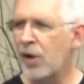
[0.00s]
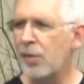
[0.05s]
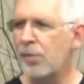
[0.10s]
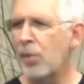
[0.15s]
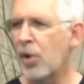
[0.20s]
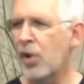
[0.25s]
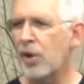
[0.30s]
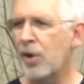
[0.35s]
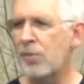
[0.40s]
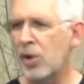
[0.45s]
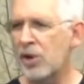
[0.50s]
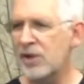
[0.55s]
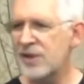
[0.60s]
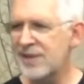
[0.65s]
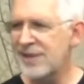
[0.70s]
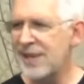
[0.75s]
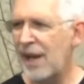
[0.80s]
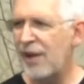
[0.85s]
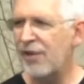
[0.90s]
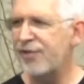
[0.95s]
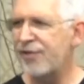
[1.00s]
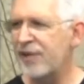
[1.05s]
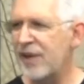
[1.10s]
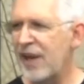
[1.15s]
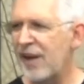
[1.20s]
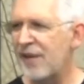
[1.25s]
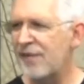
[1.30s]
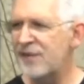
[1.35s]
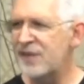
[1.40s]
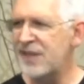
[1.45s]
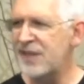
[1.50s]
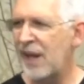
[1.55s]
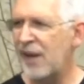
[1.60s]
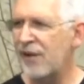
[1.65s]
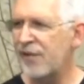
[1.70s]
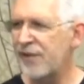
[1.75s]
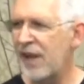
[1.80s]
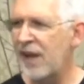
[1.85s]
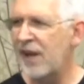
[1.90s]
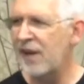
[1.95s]
and more and more self love,
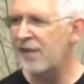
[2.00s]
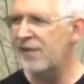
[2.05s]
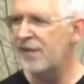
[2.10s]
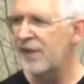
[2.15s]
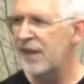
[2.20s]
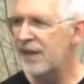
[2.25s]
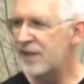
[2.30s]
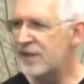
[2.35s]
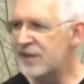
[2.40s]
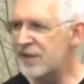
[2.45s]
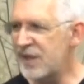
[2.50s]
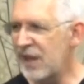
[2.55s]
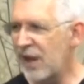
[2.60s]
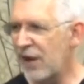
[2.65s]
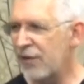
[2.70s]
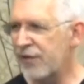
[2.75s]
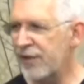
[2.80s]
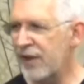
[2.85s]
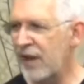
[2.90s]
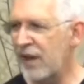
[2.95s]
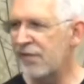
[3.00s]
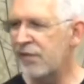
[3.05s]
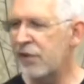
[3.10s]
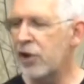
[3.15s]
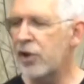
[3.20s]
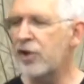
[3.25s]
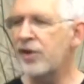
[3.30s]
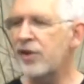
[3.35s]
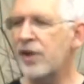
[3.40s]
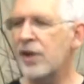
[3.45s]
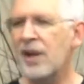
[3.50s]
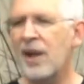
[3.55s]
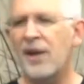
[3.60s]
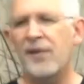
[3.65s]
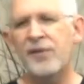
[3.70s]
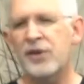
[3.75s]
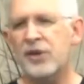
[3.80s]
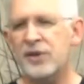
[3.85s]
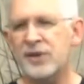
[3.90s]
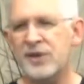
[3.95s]
self love, self love. Learn to
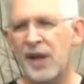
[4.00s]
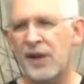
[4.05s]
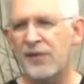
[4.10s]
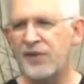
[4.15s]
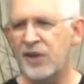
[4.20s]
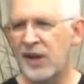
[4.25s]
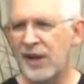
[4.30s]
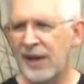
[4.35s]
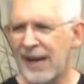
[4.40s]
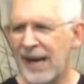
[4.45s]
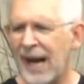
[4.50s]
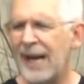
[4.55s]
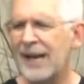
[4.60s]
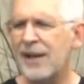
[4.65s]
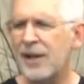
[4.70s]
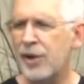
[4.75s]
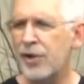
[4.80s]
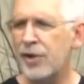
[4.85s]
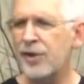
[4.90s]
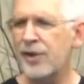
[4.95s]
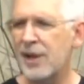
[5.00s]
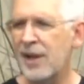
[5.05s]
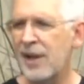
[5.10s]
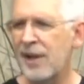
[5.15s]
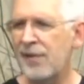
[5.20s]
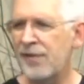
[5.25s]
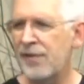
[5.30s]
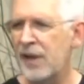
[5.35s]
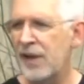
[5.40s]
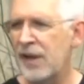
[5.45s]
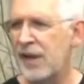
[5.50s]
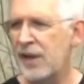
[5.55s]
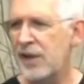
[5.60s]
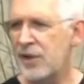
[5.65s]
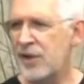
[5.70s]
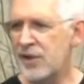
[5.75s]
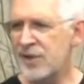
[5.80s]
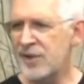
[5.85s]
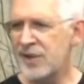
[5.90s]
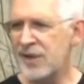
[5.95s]
love yourself. You got to learn to love
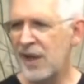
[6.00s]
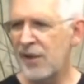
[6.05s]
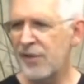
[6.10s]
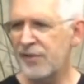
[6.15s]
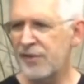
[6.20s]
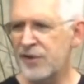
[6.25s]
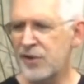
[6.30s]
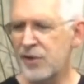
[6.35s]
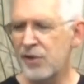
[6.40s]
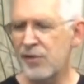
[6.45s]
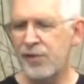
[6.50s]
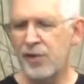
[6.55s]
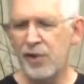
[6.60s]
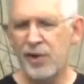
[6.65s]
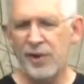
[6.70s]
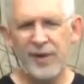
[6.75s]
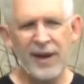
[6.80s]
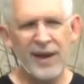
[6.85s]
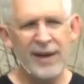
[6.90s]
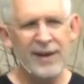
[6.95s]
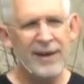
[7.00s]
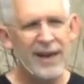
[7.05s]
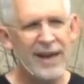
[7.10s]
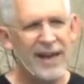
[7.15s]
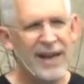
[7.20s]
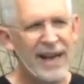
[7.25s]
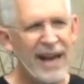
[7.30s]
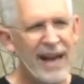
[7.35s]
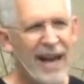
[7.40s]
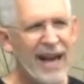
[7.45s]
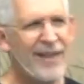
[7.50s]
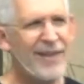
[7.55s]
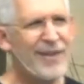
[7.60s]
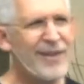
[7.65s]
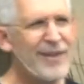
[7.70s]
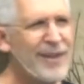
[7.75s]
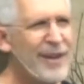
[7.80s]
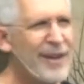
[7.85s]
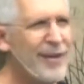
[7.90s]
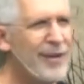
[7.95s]
yourself and so forth. And,
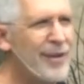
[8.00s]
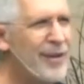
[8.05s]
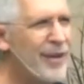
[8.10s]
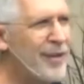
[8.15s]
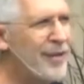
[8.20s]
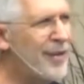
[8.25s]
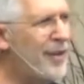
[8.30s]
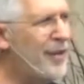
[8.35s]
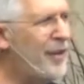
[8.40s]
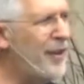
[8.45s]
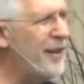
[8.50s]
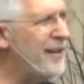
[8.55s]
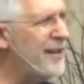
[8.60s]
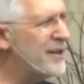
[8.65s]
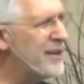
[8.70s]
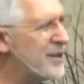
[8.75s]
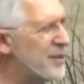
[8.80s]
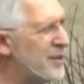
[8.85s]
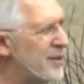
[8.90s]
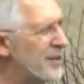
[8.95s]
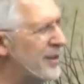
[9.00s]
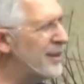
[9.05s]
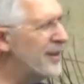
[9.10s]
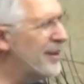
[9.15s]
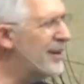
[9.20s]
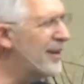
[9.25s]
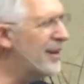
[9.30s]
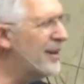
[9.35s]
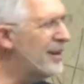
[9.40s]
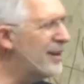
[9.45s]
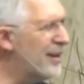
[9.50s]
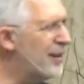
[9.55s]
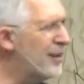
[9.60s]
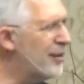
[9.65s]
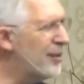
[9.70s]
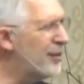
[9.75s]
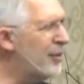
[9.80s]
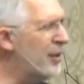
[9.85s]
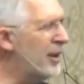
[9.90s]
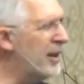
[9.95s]
and the, the, the thing that's
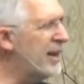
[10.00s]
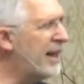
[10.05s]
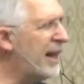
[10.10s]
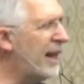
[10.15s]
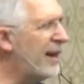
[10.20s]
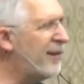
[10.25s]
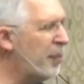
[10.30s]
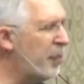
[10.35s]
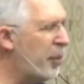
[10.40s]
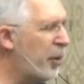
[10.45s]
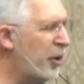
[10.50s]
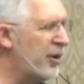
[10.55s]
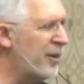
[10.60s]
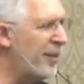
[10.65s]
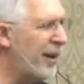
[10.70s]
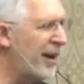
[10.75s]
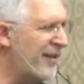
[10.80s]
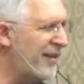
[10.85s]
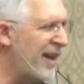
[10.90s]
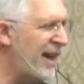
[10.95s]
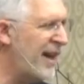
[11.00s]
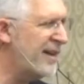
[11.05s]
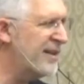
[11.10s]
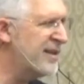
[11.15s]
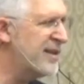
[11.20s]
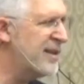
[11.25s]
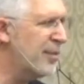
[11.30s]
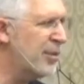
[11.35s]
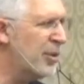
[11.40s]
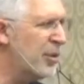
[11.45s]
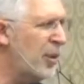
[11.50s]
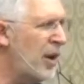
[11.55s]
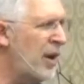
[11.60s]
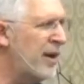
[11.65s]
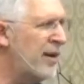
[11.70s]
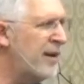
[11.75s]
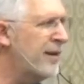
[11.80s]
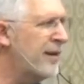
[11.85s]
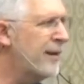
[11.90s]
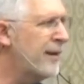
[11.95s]
really kind of important about that is number
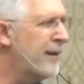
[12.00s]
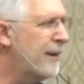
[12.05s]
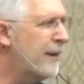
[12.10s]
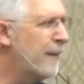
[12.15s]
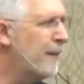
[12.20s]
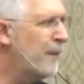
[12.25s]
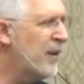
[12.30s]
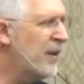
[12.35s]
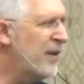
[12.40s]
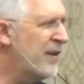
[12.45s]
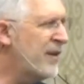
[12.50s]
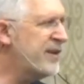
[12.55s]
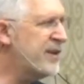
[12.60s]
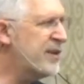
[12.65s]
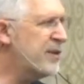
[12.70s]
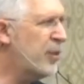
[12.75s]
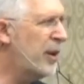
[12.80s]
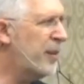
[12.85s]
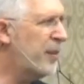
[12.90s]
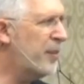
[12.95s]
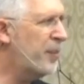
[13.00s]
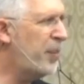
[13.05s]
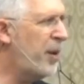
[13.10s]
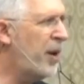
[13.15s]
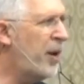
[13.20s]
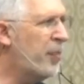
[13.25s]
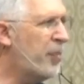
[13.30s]
one, this is what Paul